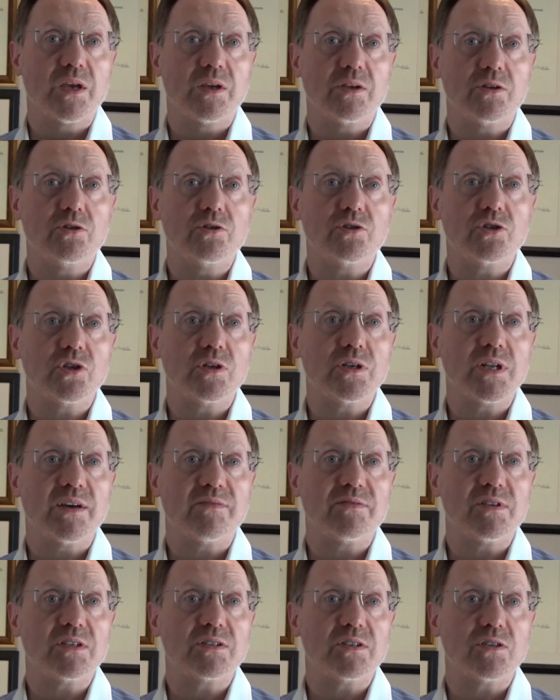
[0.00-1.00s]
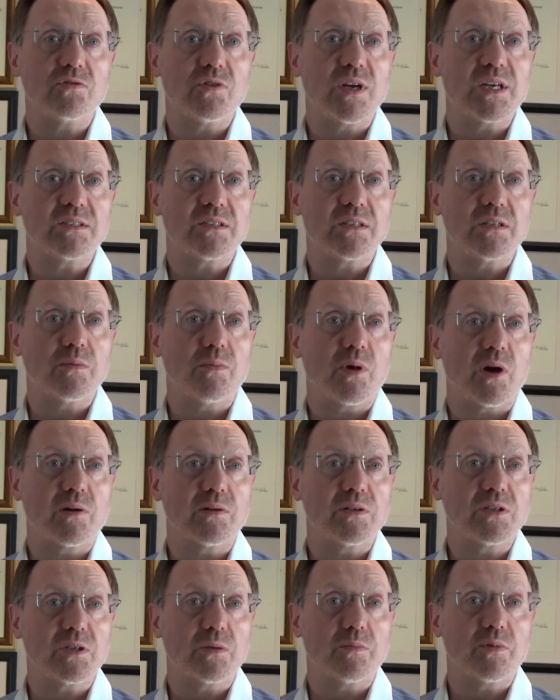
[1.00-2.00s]
You should have this addressed in the
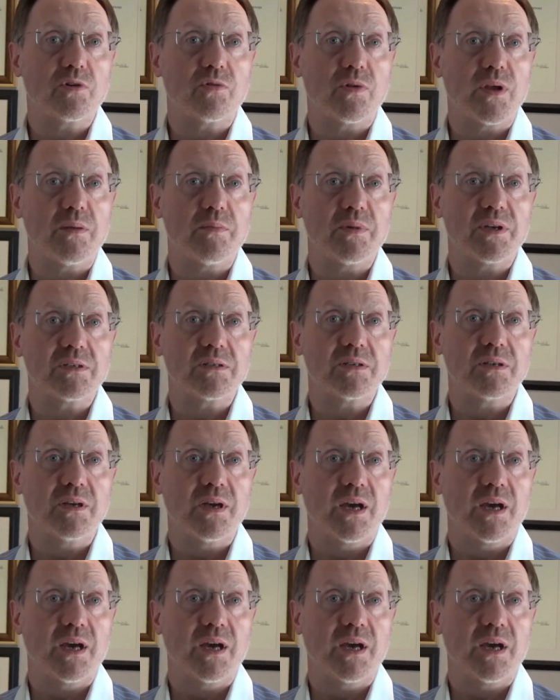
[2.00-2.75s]
partnership agreement